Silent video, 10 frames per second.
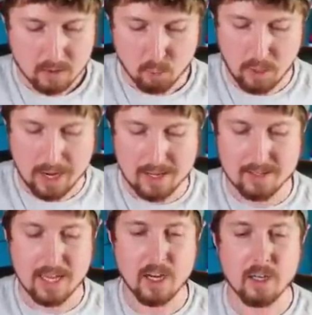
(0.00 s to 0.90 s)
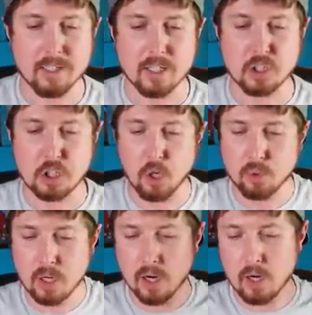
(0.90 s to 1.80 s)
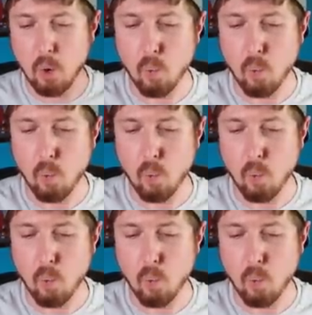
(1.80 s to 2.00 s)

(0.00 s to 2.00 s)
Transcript: Right there, there's the code card.